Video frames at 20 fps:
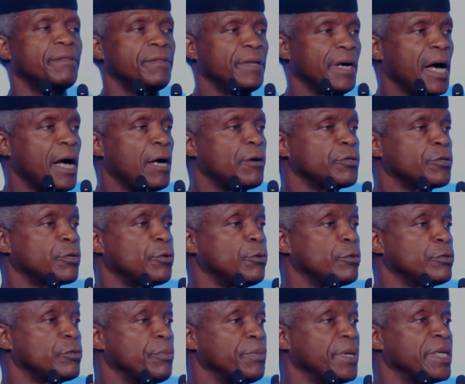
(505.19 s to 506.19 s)
the
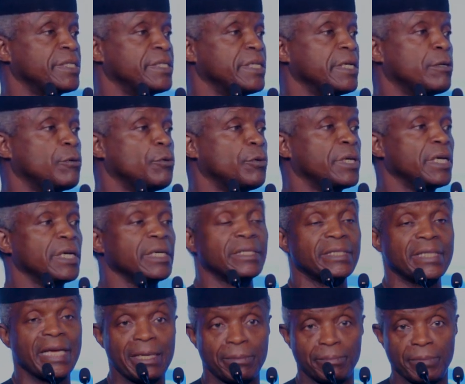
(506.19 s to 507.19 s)
household domestic cooking
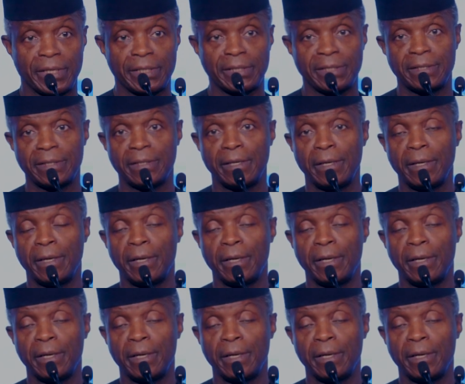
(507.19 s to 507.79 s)
segment